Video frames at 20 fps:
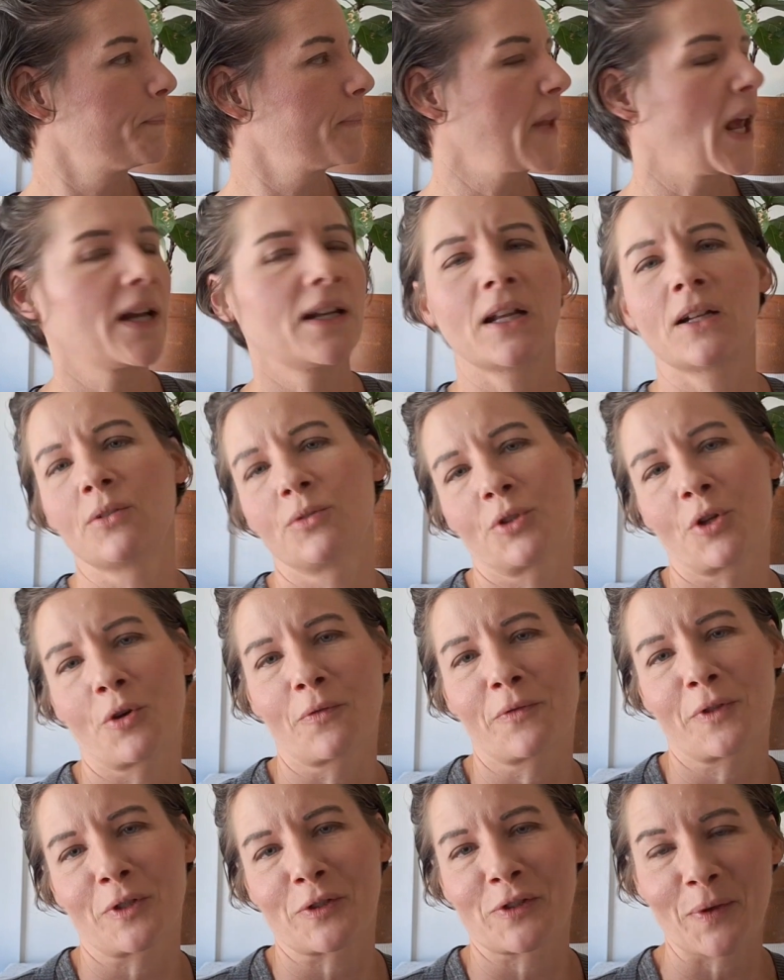and I don't know if
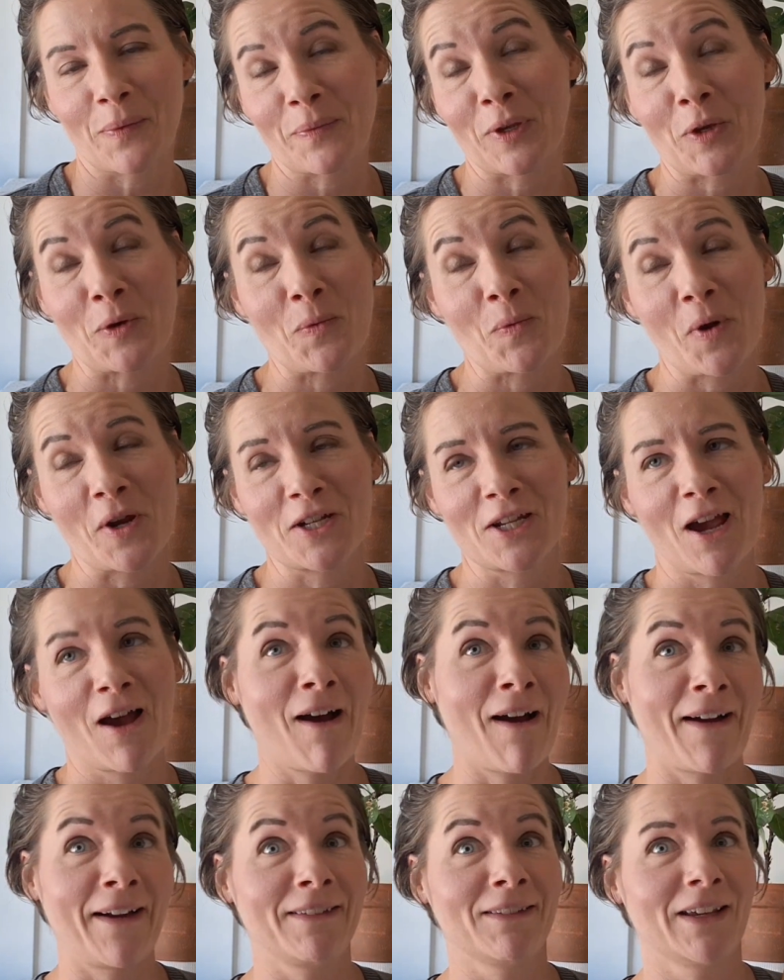there's something you want to
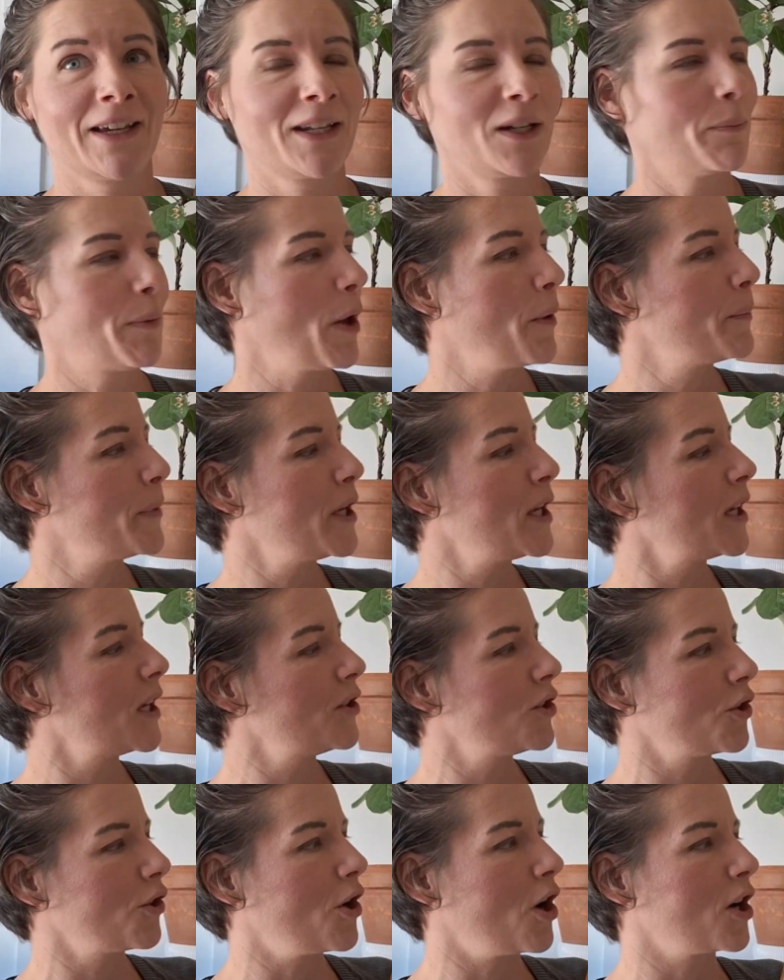highlight about being in
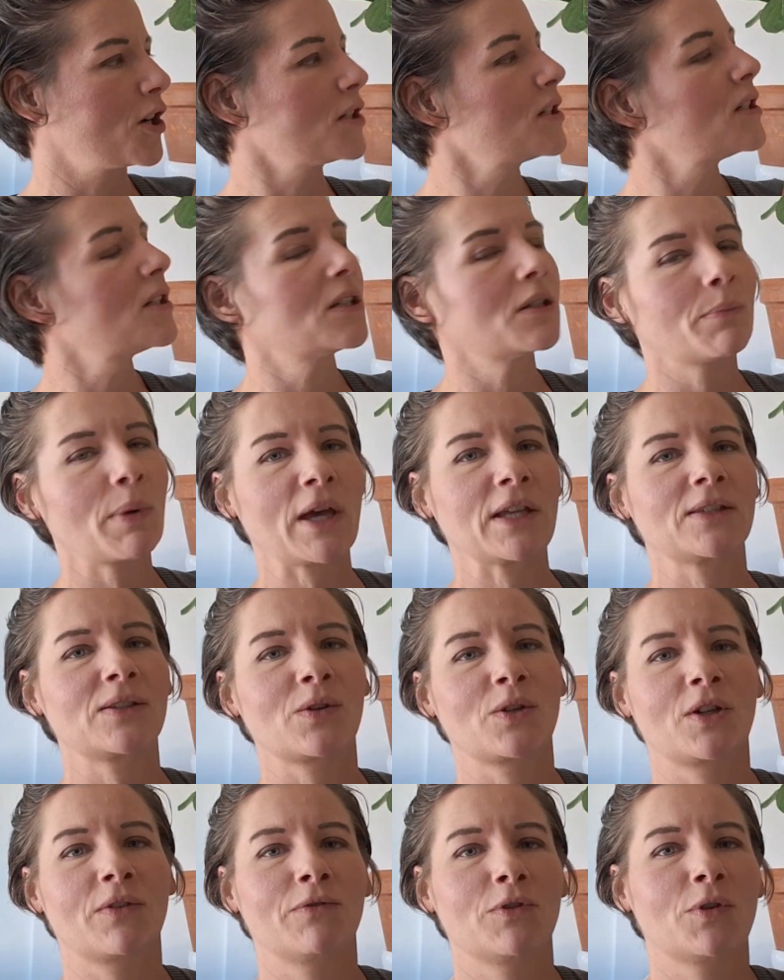your garden. It depends
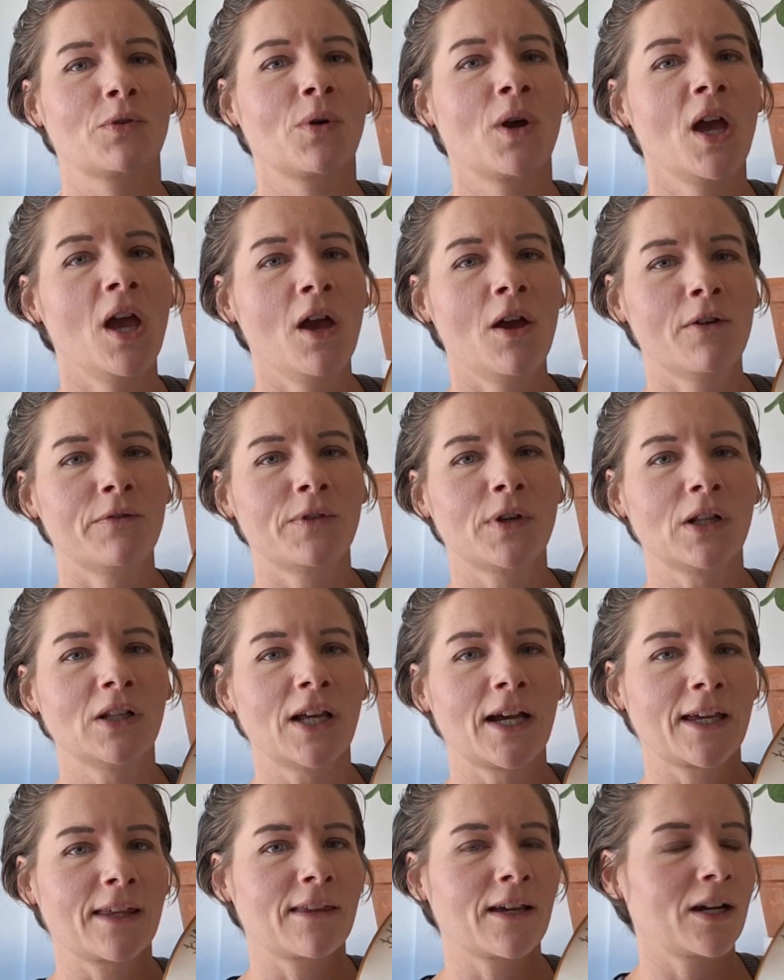on if you feel
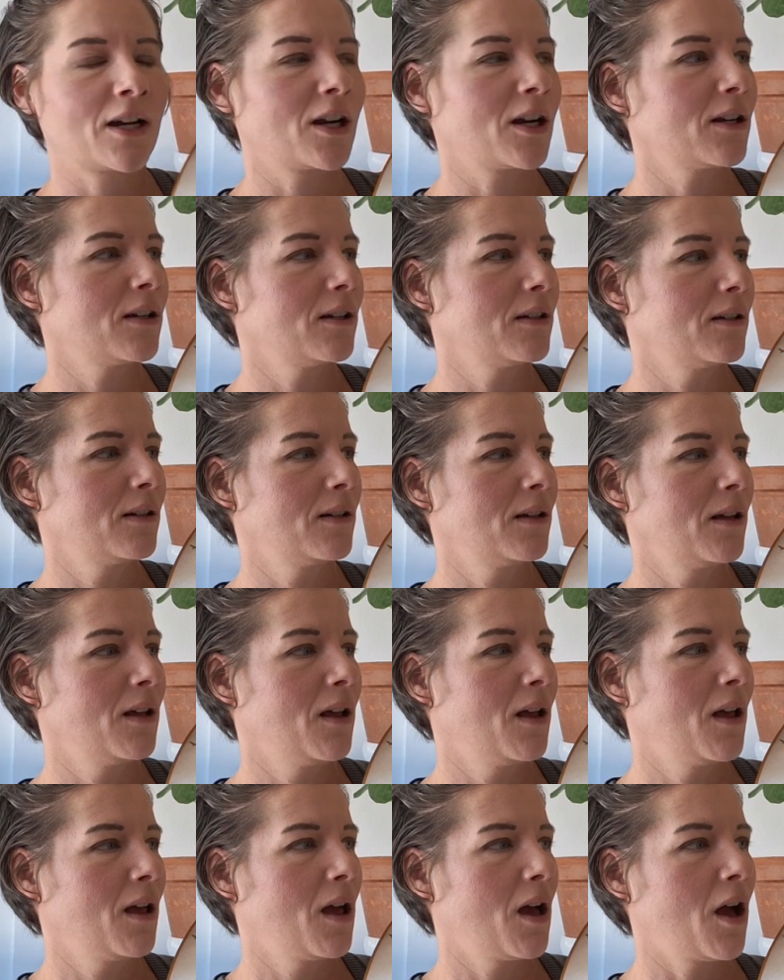like they're
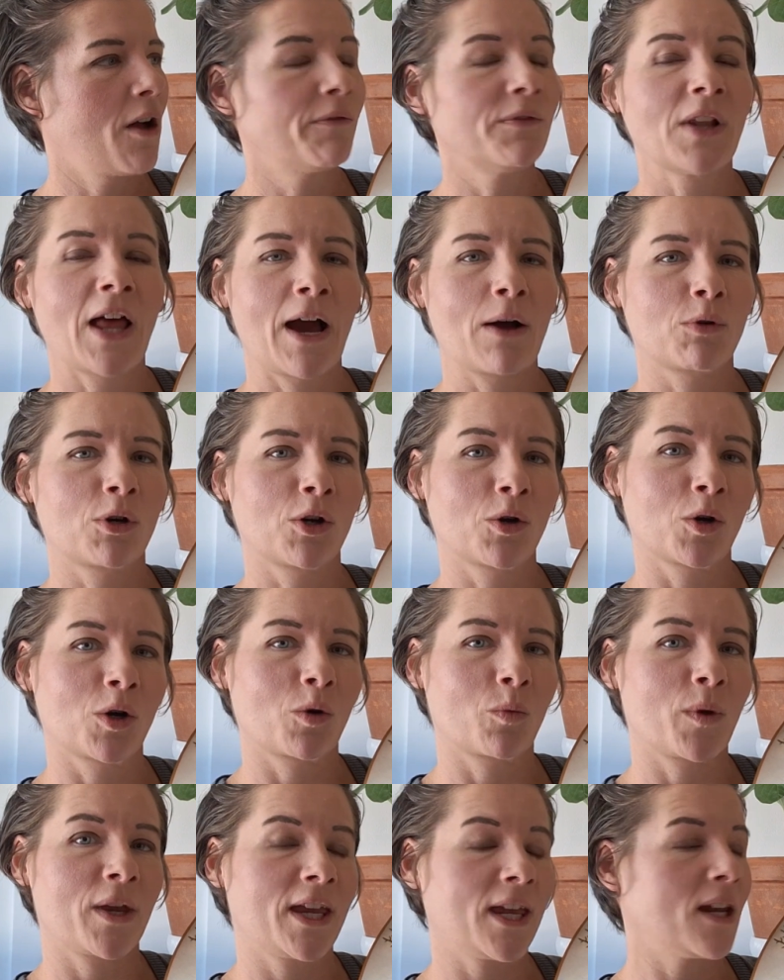a flower or
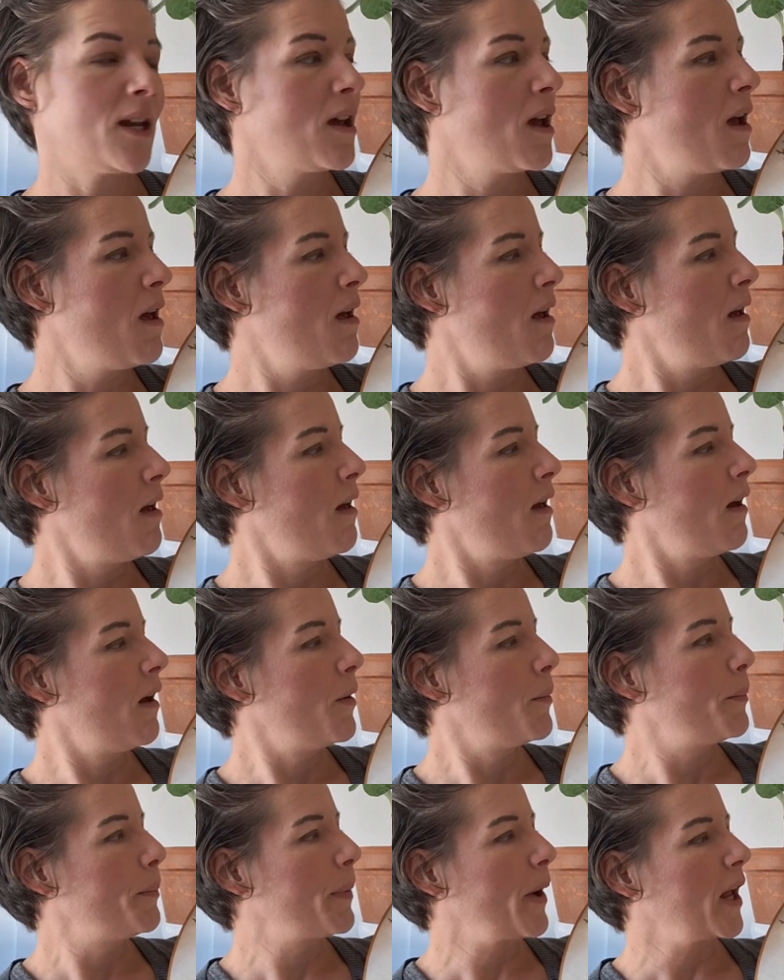a weed.
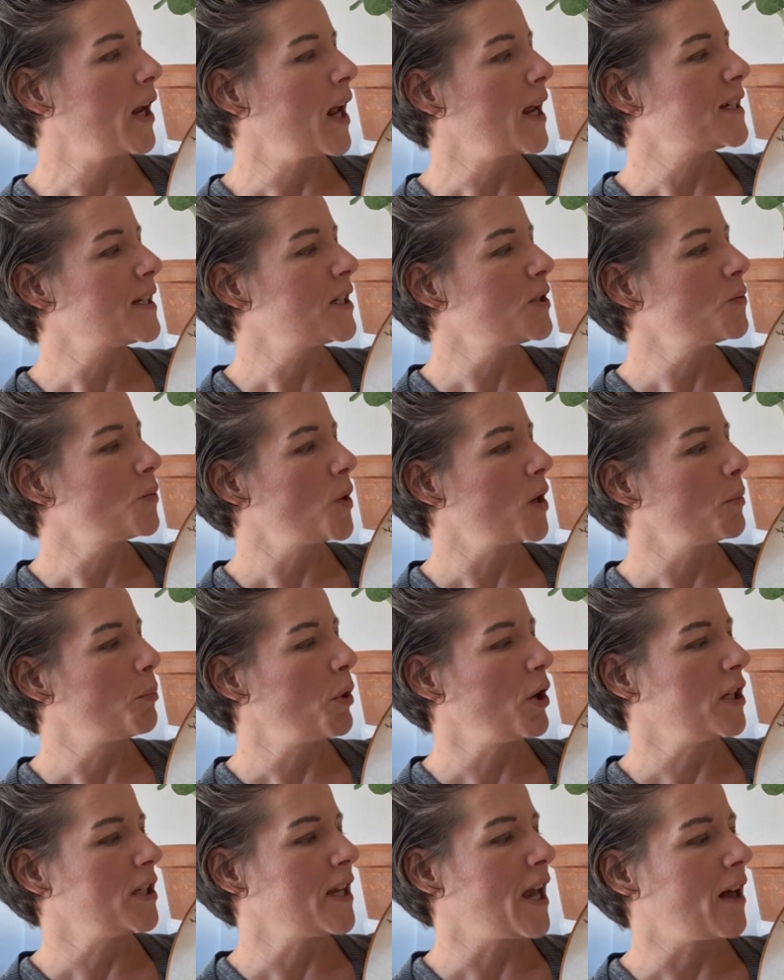But I didn't want to
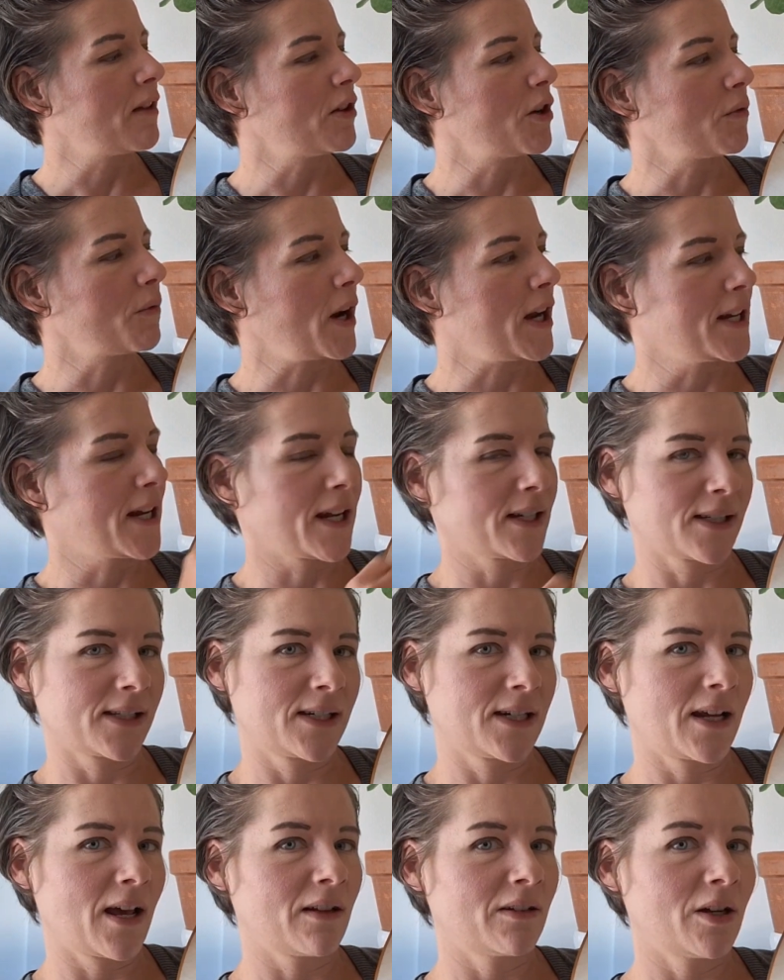put yellow right next to
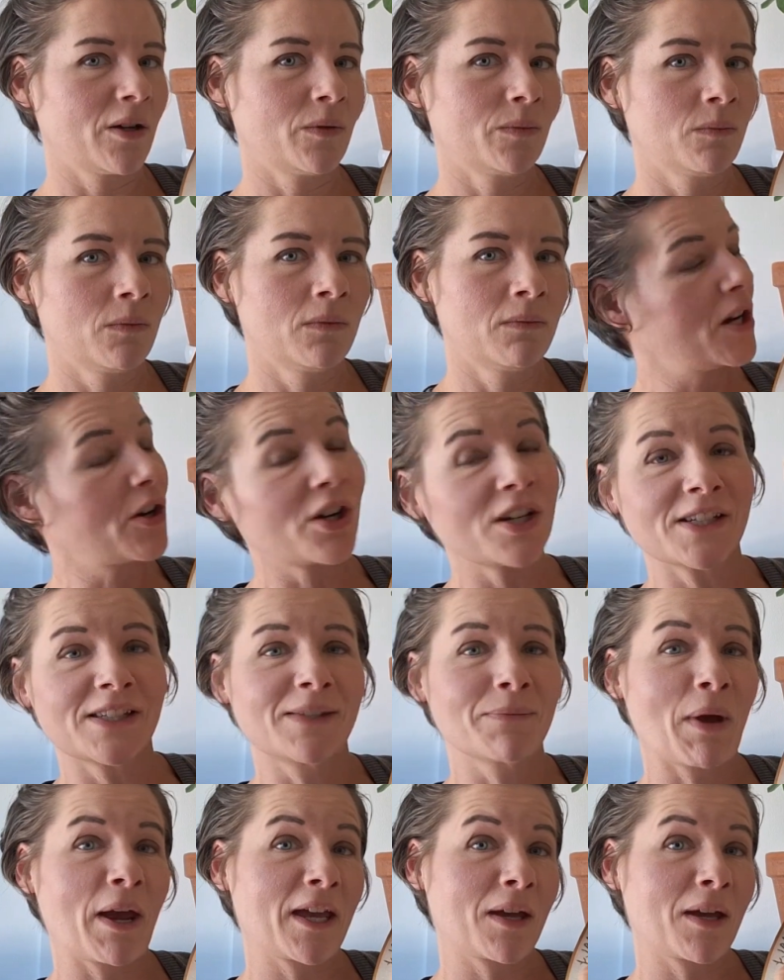yellow. Here is